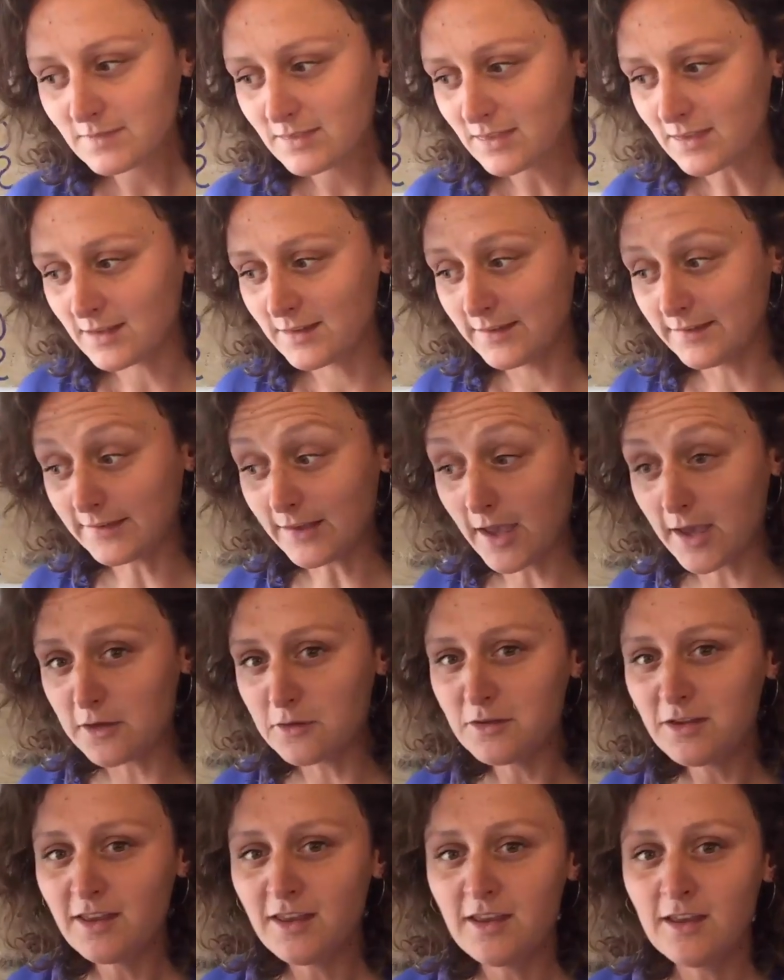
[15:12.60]

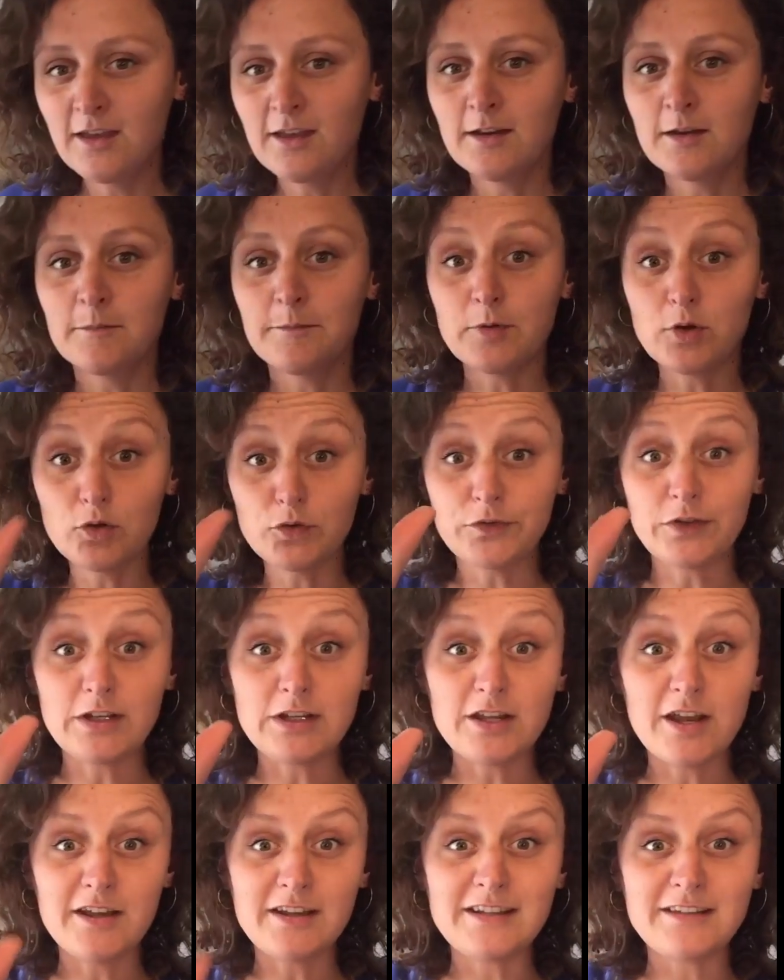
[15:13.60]
So, but also you
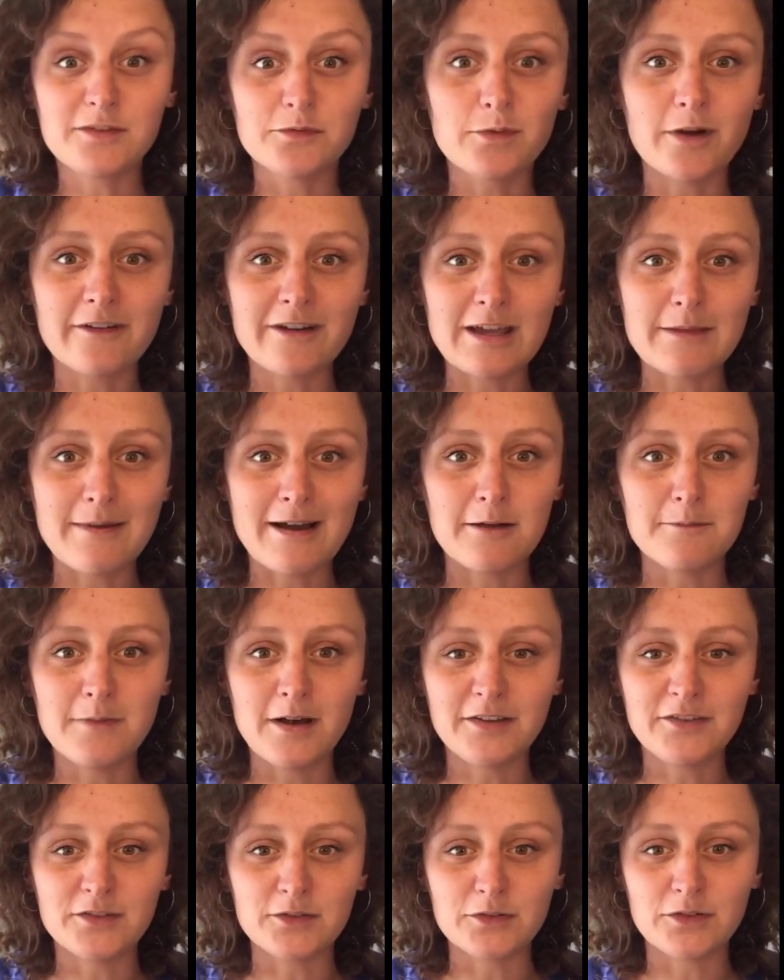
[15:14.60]
don't need to worry about
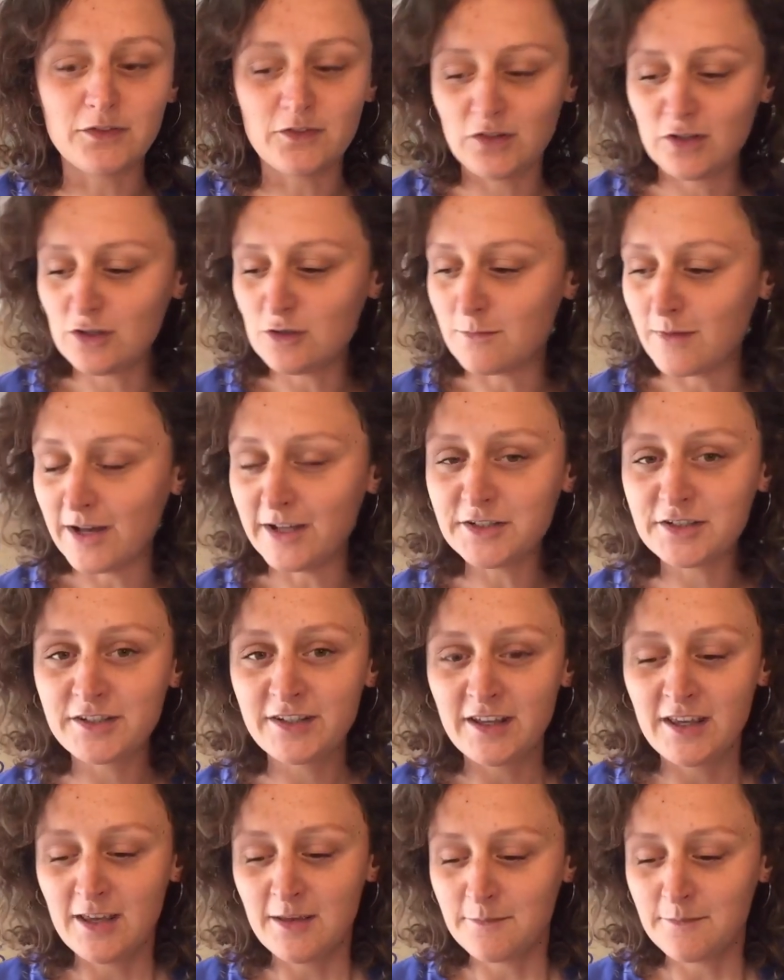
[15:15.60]
mussels too much